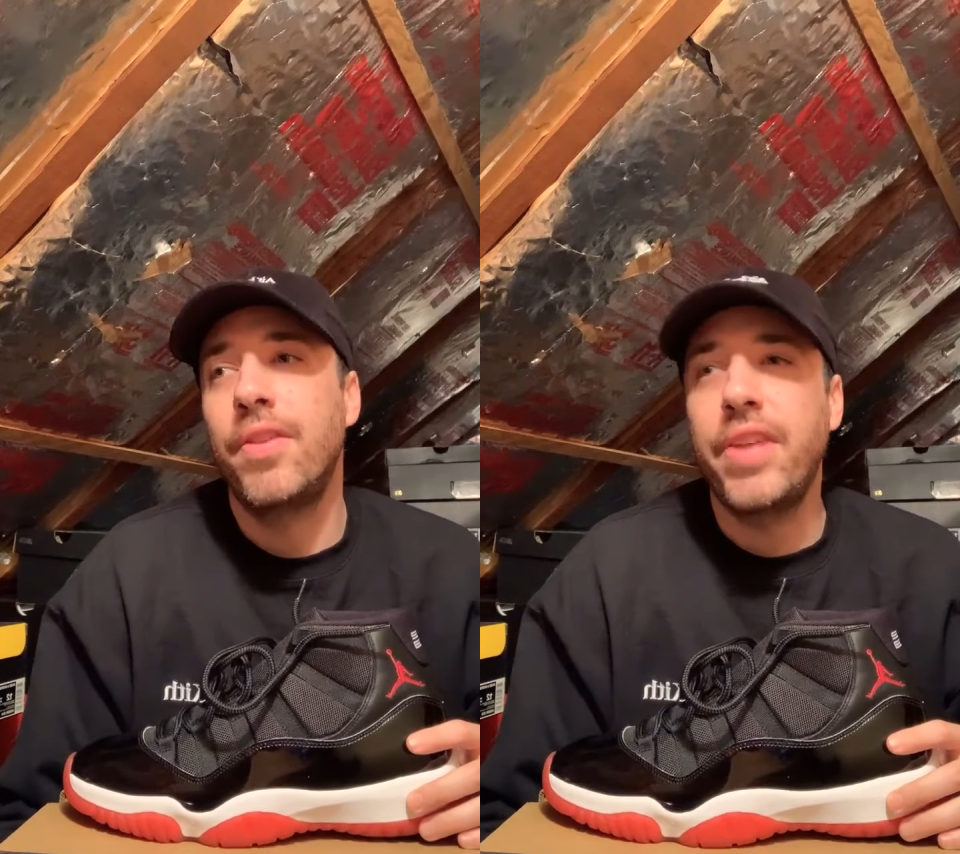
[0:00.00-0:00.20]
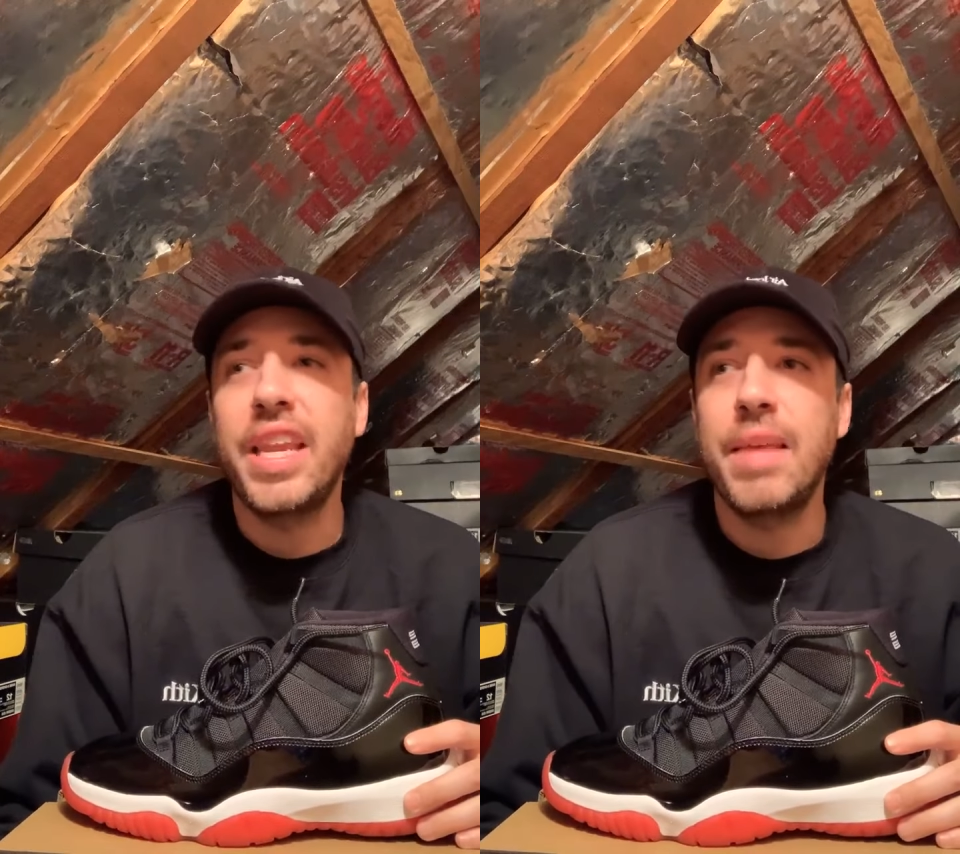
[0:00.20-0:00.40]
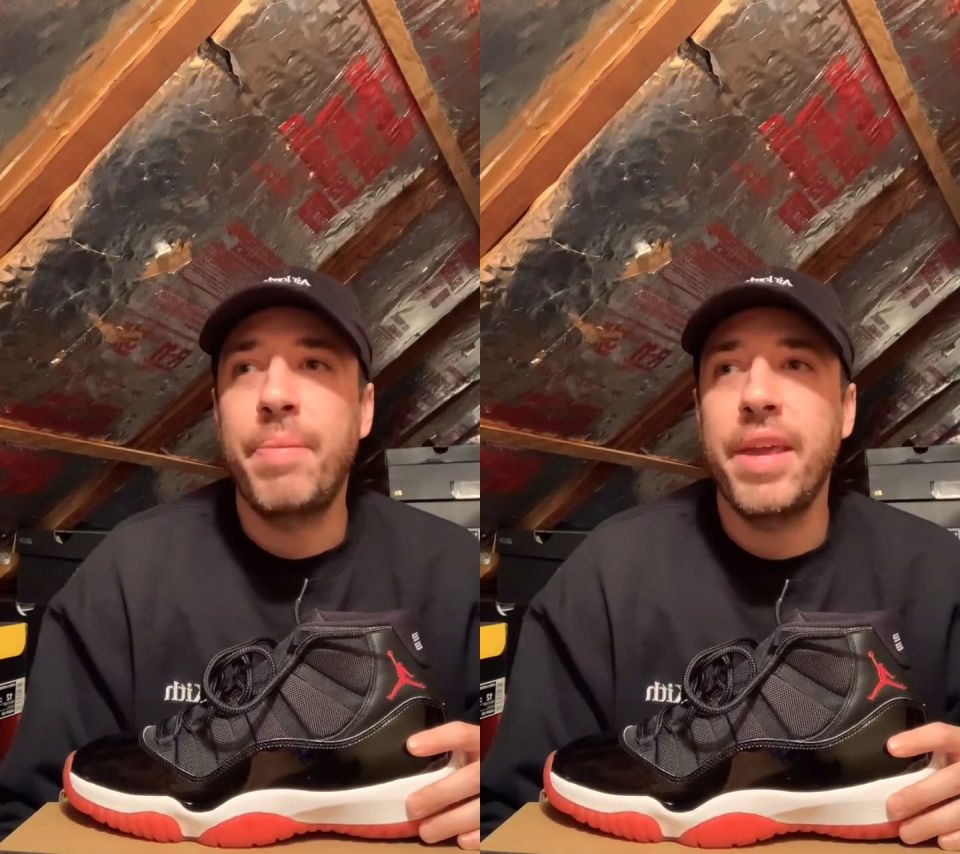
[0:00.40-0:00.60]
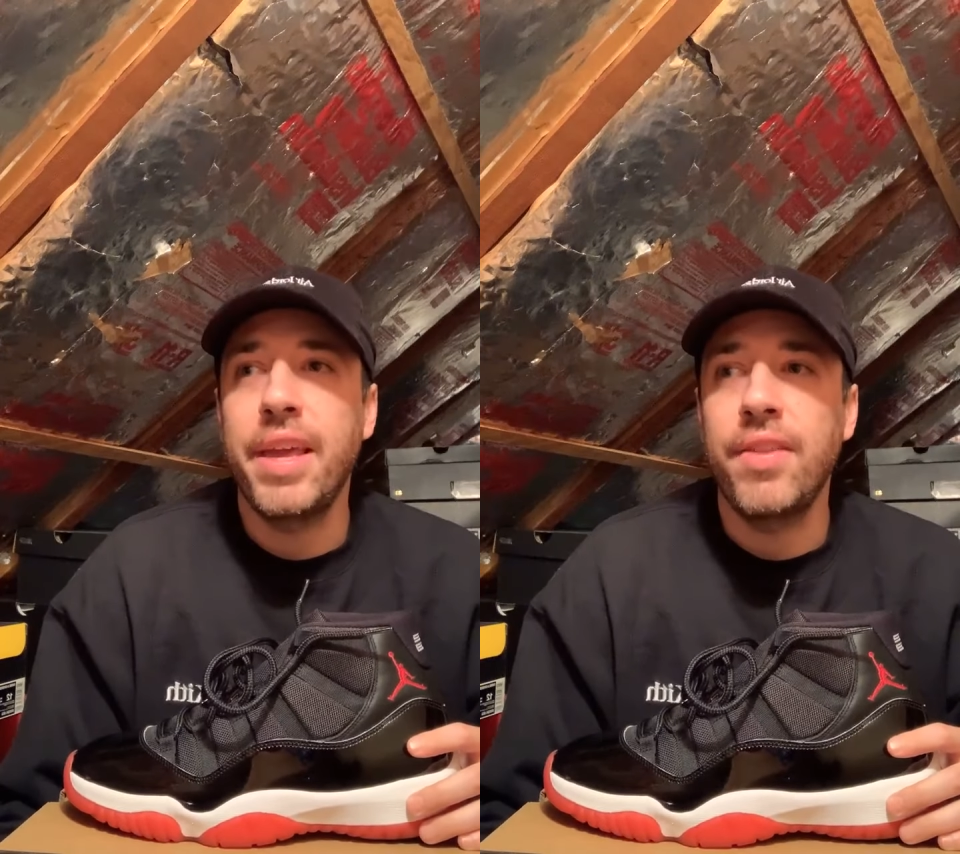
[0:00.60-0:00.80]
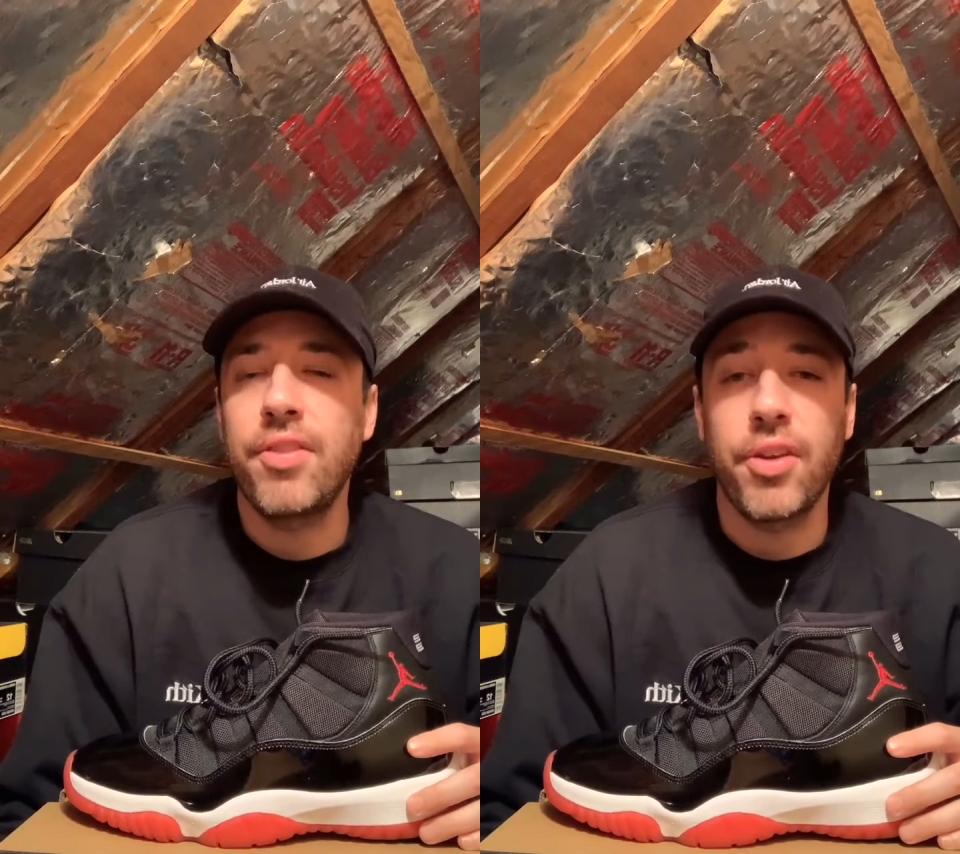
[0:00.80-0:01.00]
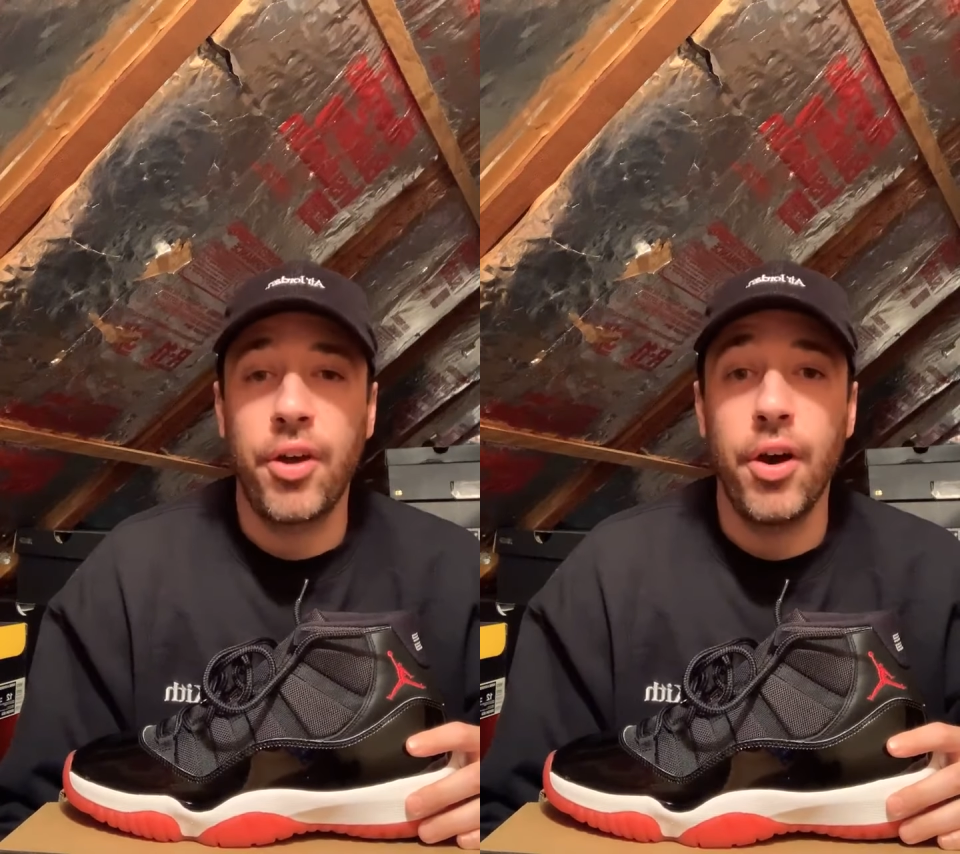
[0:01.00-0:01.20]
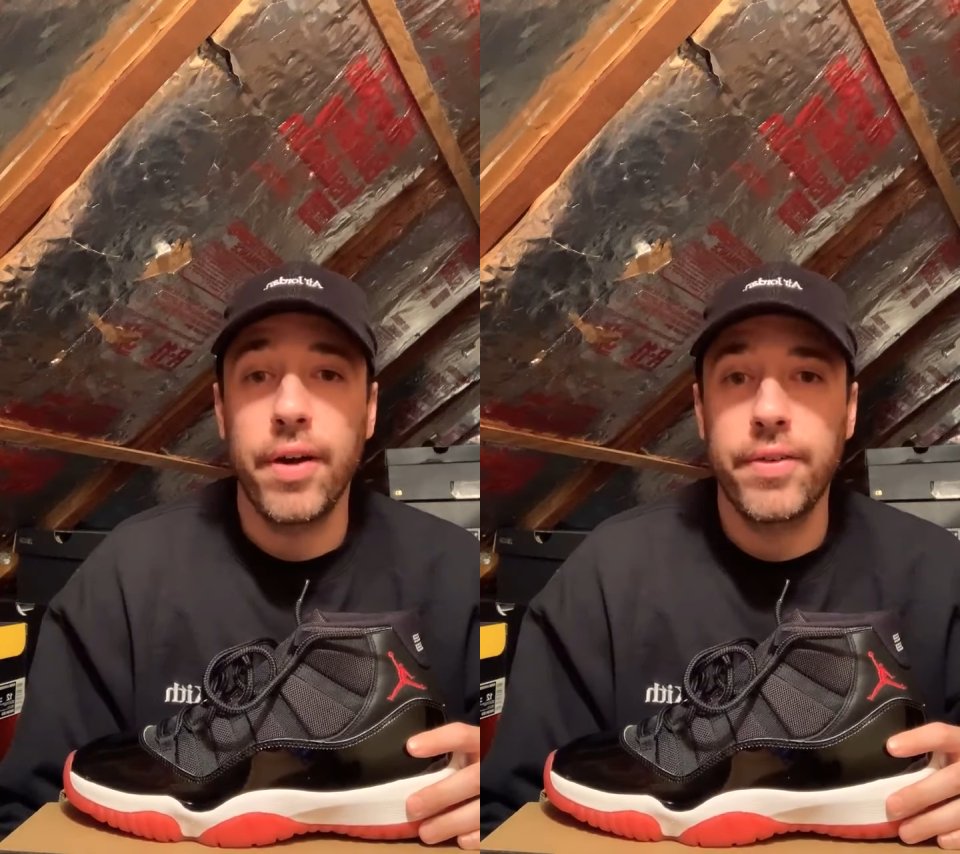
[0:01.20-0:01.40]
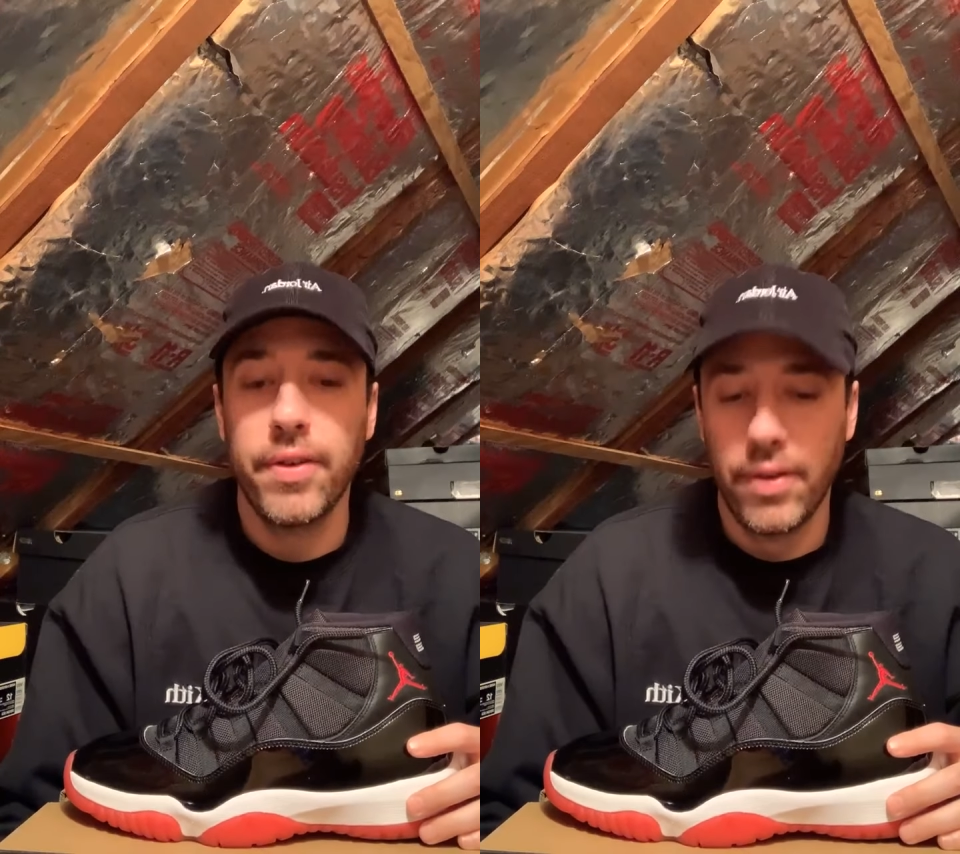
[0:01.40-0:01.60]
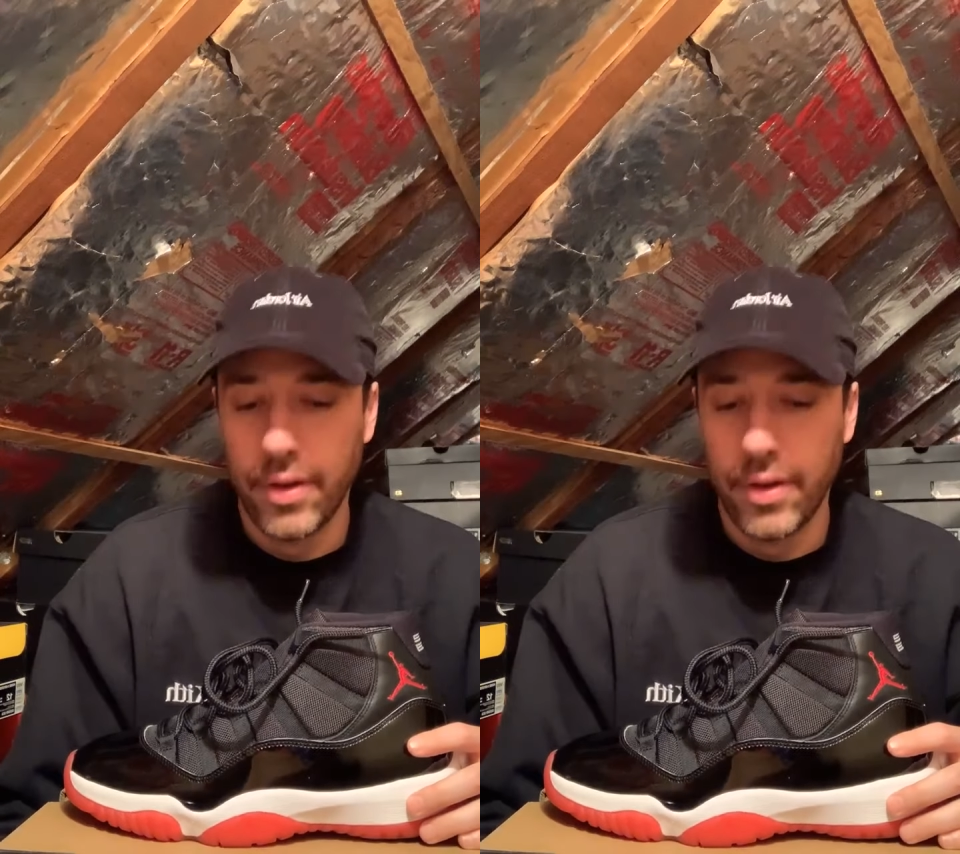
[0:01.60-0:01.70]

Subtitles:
CDPs cooked.